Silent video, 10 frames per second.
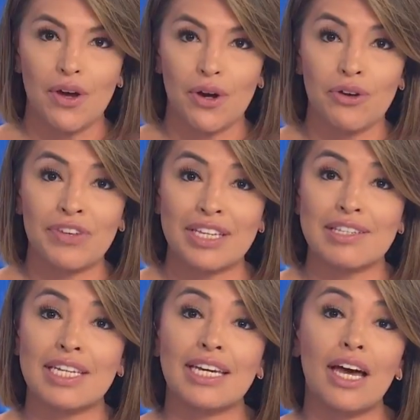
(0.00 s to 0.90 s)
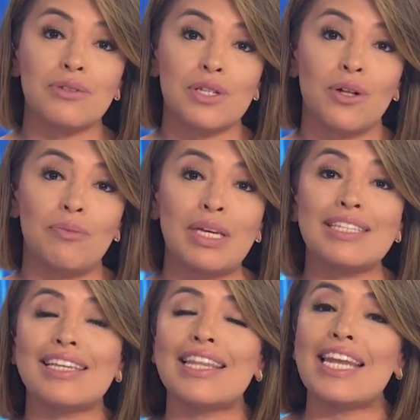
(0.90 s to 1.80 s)
Irving City Council
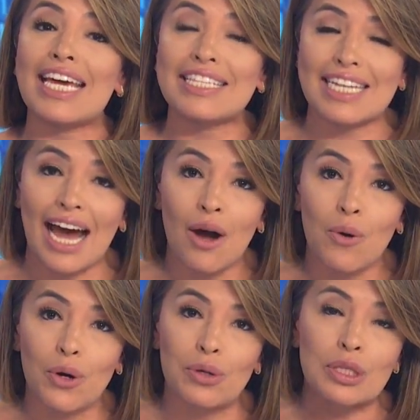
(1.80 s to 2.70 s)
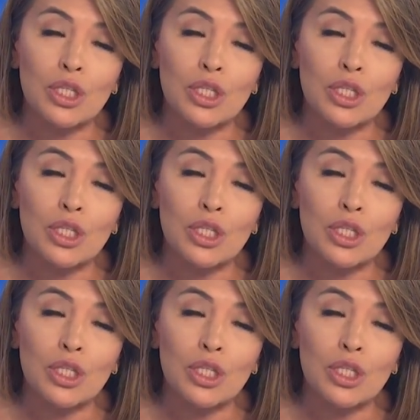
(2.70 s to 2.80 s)
meets in the next hour.